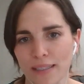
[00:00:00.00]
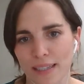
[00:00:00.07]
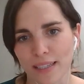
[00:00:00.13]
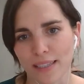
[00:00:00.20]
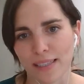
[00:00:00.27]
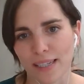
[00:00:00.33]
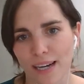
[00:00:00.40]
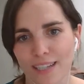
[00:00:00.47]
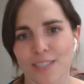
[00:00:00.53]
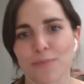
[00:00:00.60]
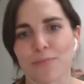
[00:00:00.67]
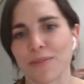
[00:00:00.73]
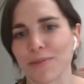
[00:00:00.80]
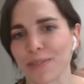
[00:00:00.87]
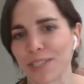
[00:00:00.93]
into
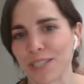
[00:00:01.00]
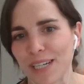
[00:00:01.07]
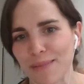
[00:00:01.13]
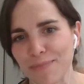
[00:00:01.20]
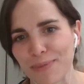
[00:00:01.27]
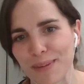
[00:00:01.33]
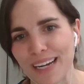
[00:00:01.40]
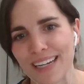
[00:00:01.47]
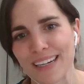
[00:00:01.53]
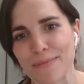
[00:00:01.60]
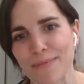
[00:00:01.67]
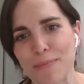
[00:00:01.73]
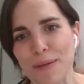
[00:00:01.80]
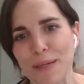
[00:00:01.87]
entrepreneurship, right? I mean,